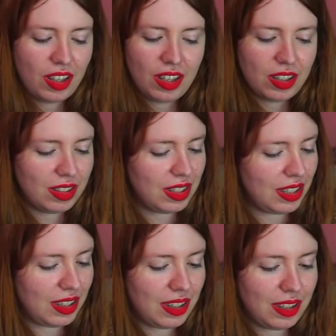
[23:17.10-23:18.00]

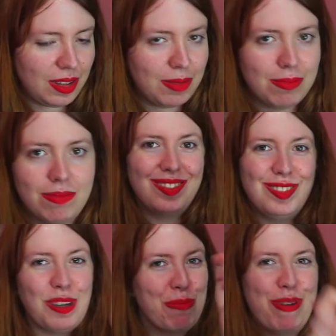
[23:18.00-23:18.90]
then
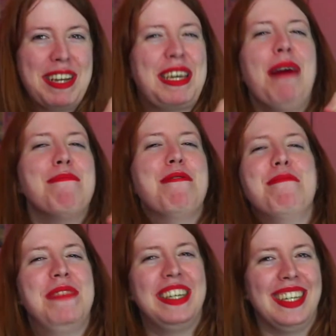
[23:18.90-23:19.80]
don't break up
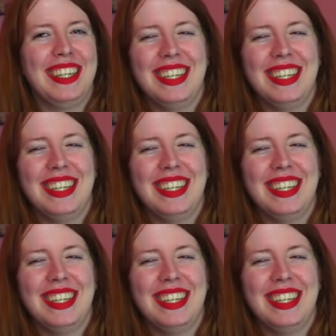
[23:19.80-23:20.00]
on me.